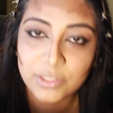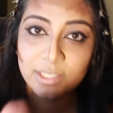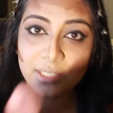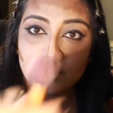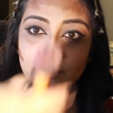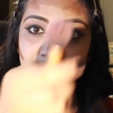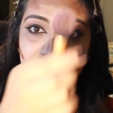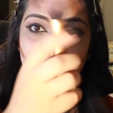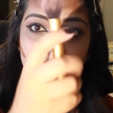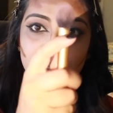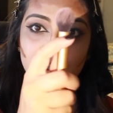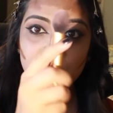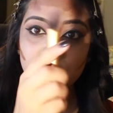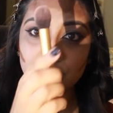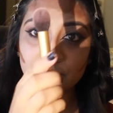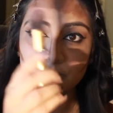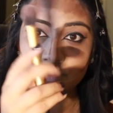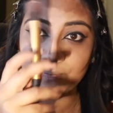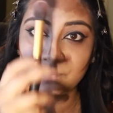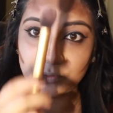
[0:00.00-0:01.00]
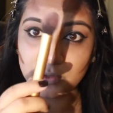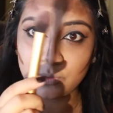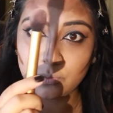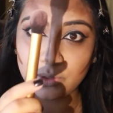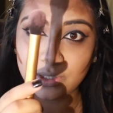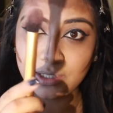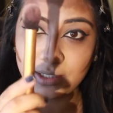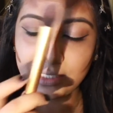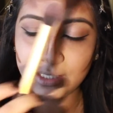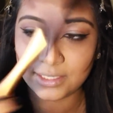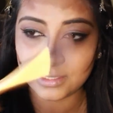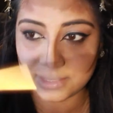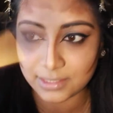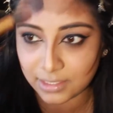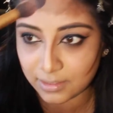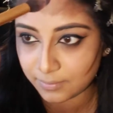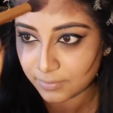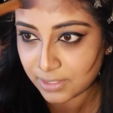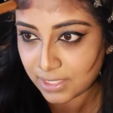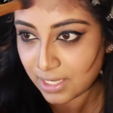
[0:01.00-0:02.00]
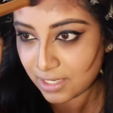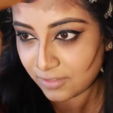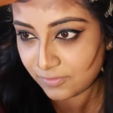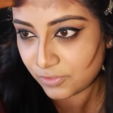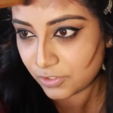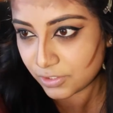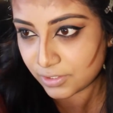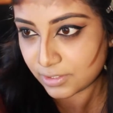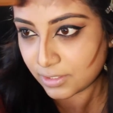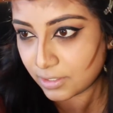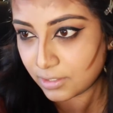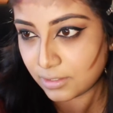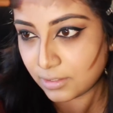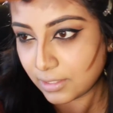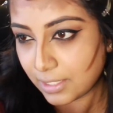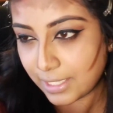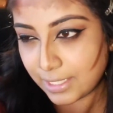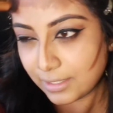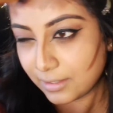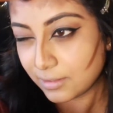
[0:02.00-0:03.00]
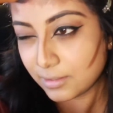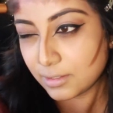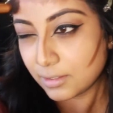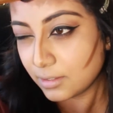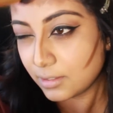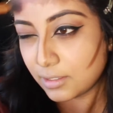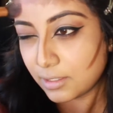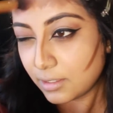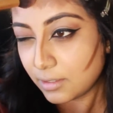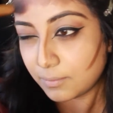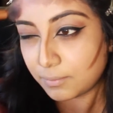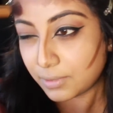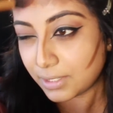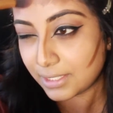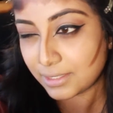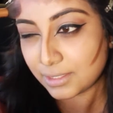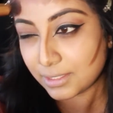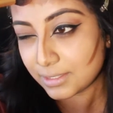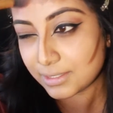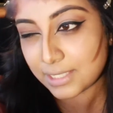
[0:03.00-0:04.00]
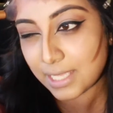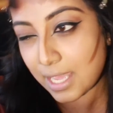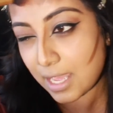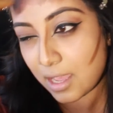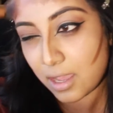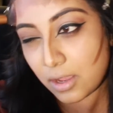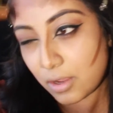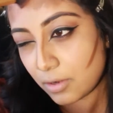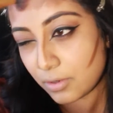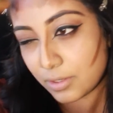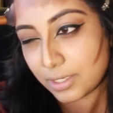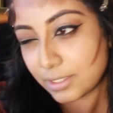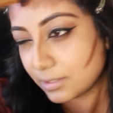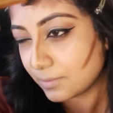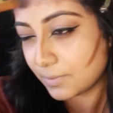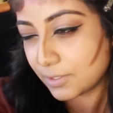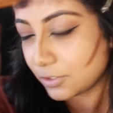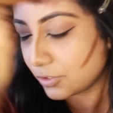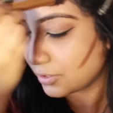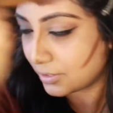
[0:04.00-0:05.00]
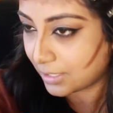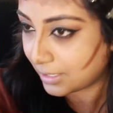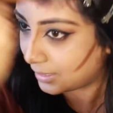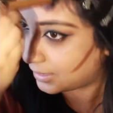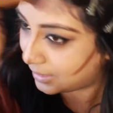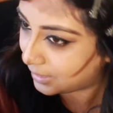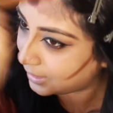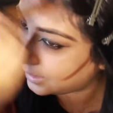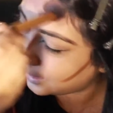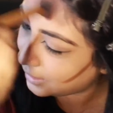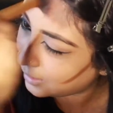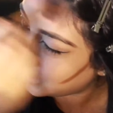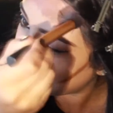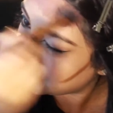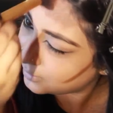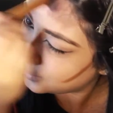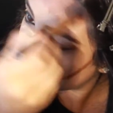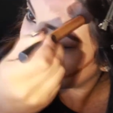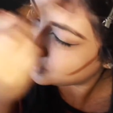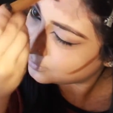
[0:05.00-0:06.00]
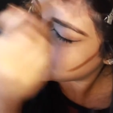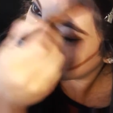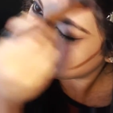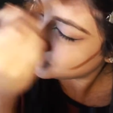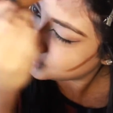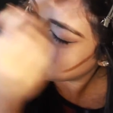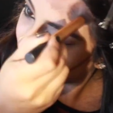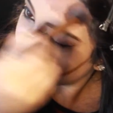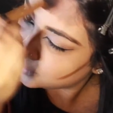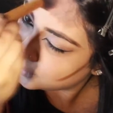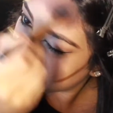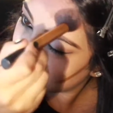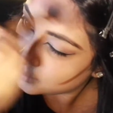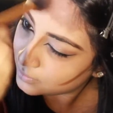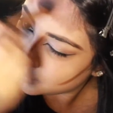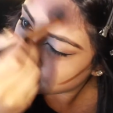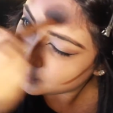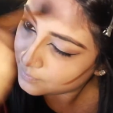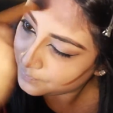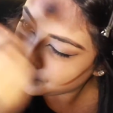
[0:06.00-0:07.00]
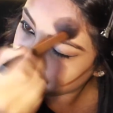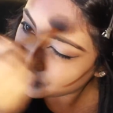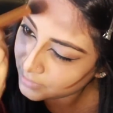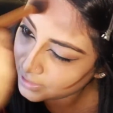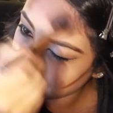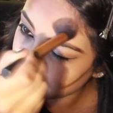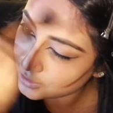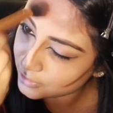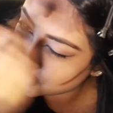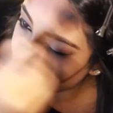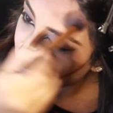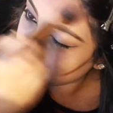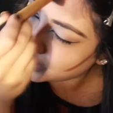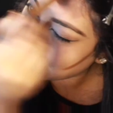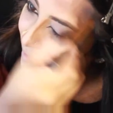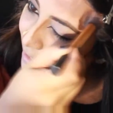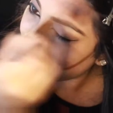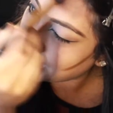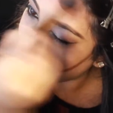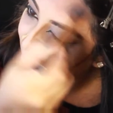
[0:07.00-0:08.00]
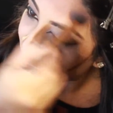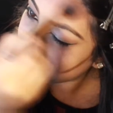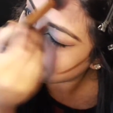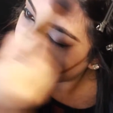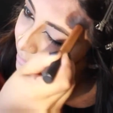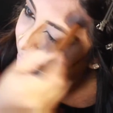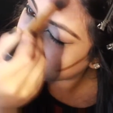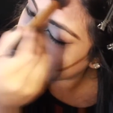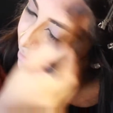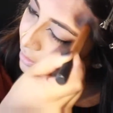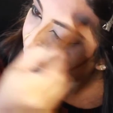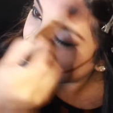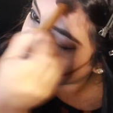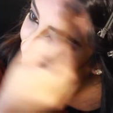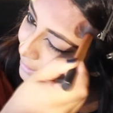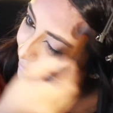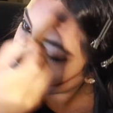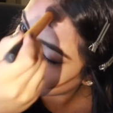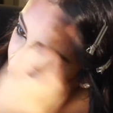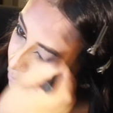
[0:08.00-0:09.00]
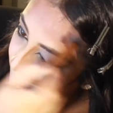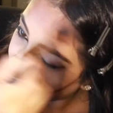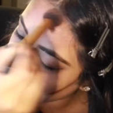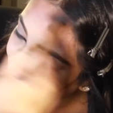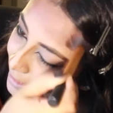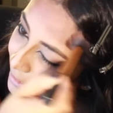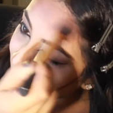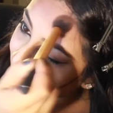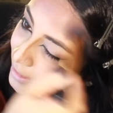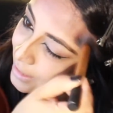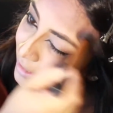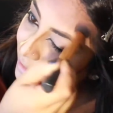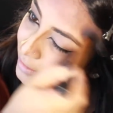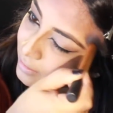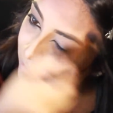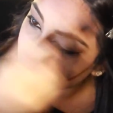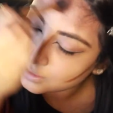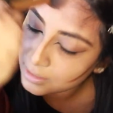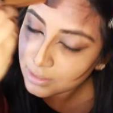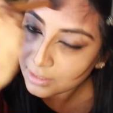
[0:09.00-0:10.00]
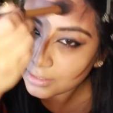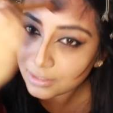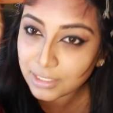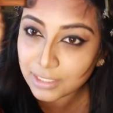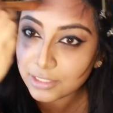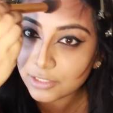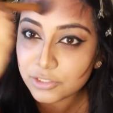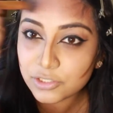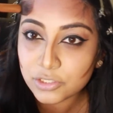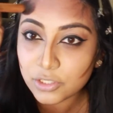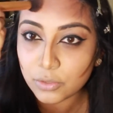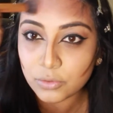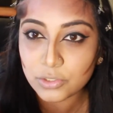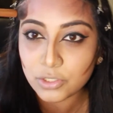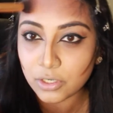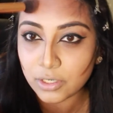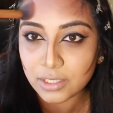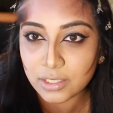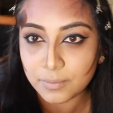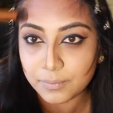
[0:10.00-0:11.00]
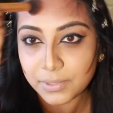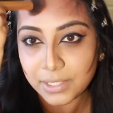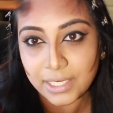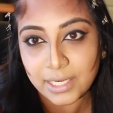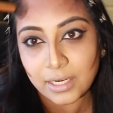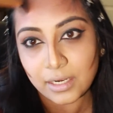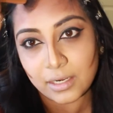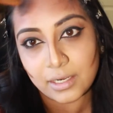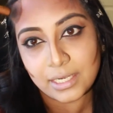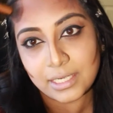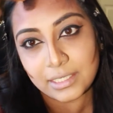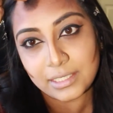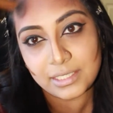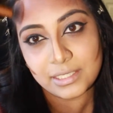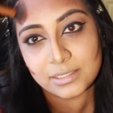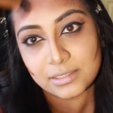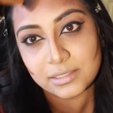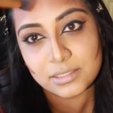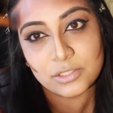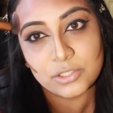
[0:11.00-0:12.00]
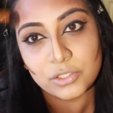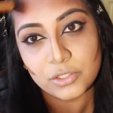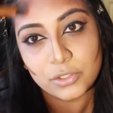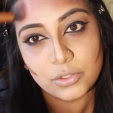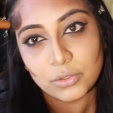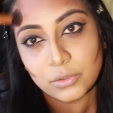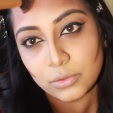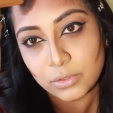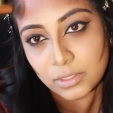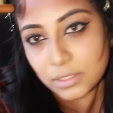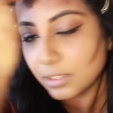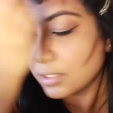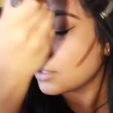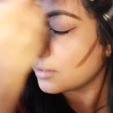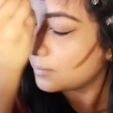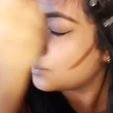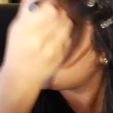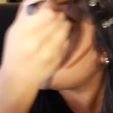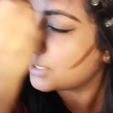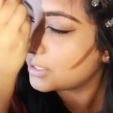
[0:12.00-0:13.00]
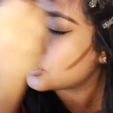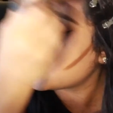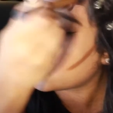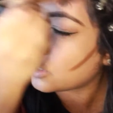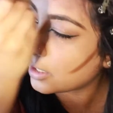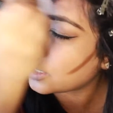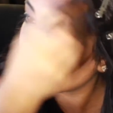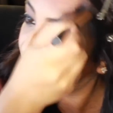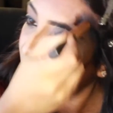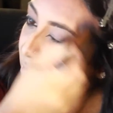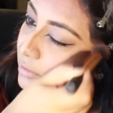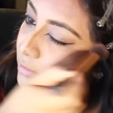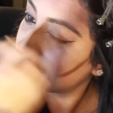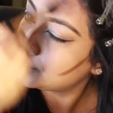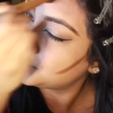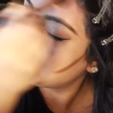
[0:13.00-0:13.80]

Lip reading: then I'm going to use one of these, and I'm kind of just gonna like blend this out as much as I can. And it's okay, you know, like, don't panic that it's so dark up there. It needs to be dark